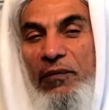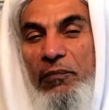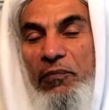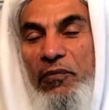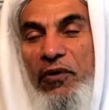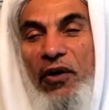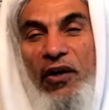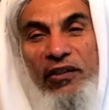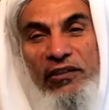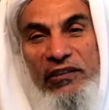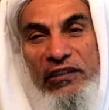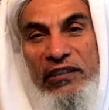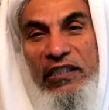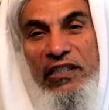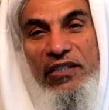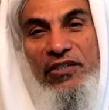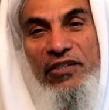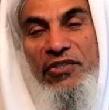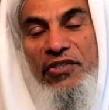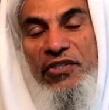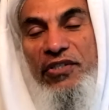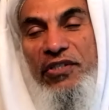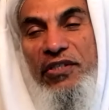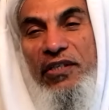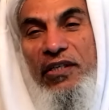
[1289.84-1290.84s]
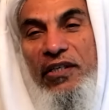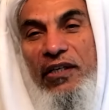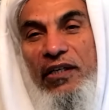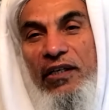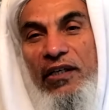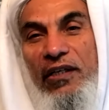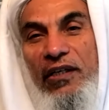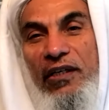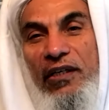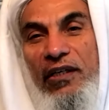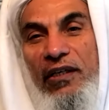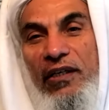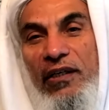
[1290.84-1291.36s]
process
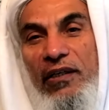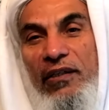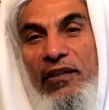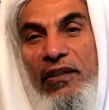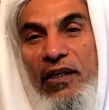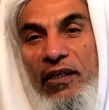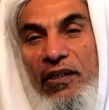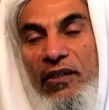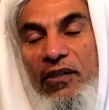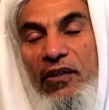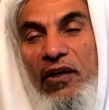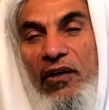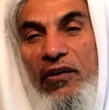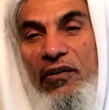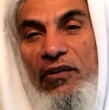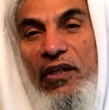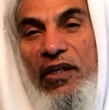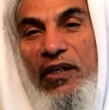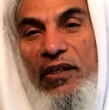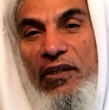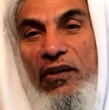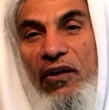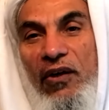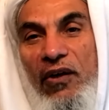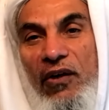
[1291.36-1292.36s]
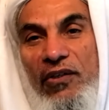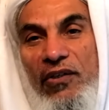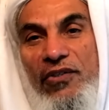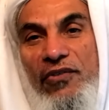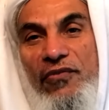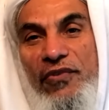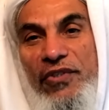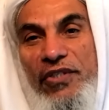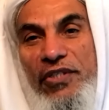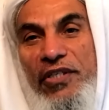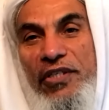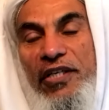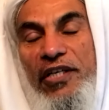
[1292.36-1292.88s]
that knowledge
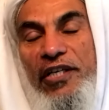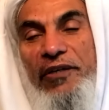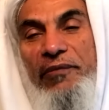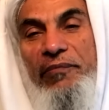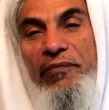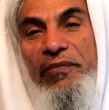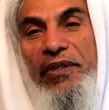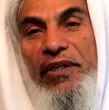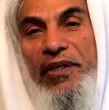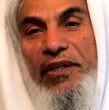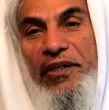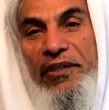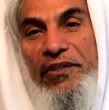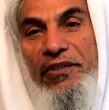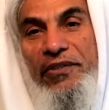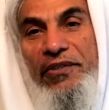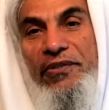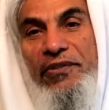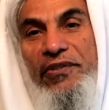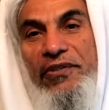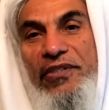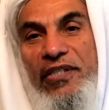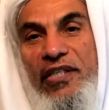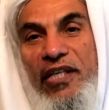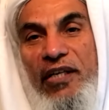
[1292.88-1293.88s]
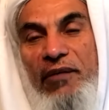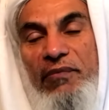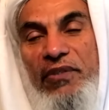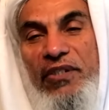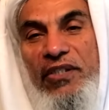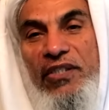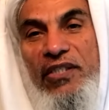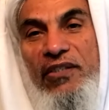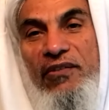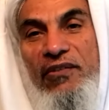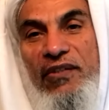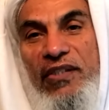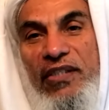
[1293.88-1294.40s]
which came into Islamic
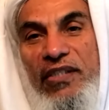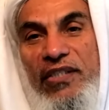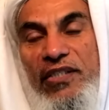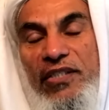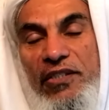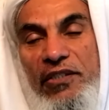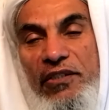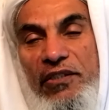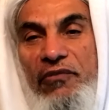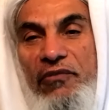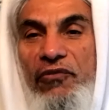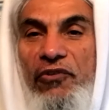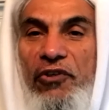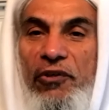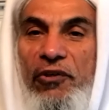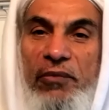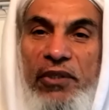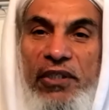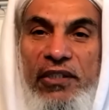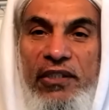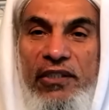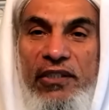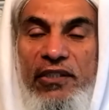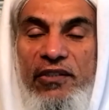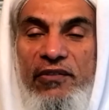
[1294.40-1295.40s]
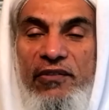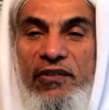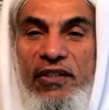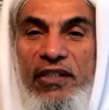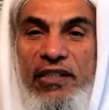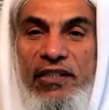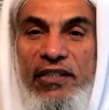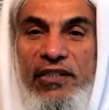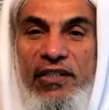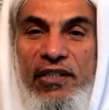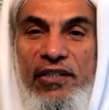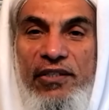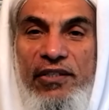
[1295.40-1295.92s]
civilization from other
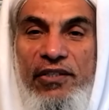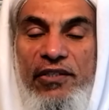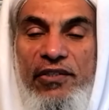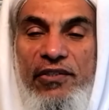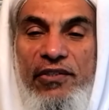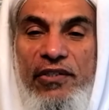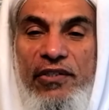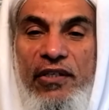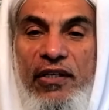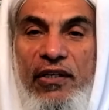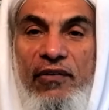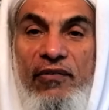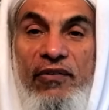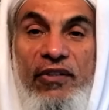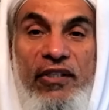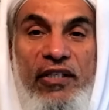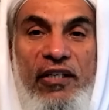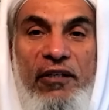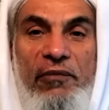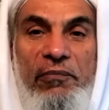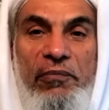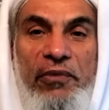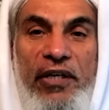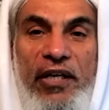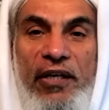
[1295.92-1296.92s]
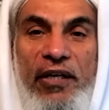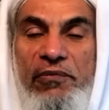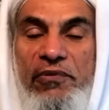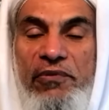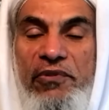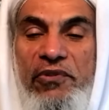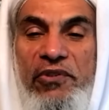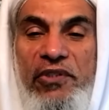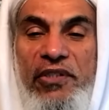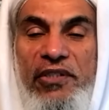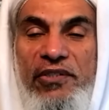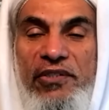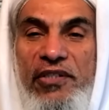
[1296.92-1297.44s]
civilizations? We can perhaps
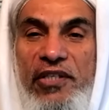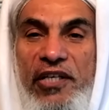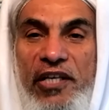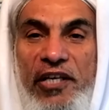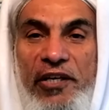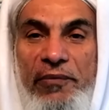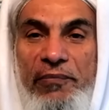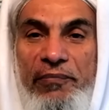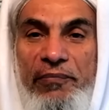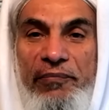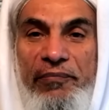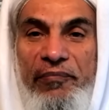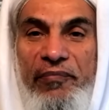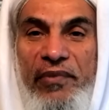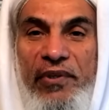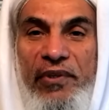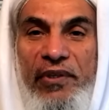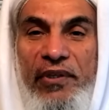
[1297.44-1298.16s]
do the same.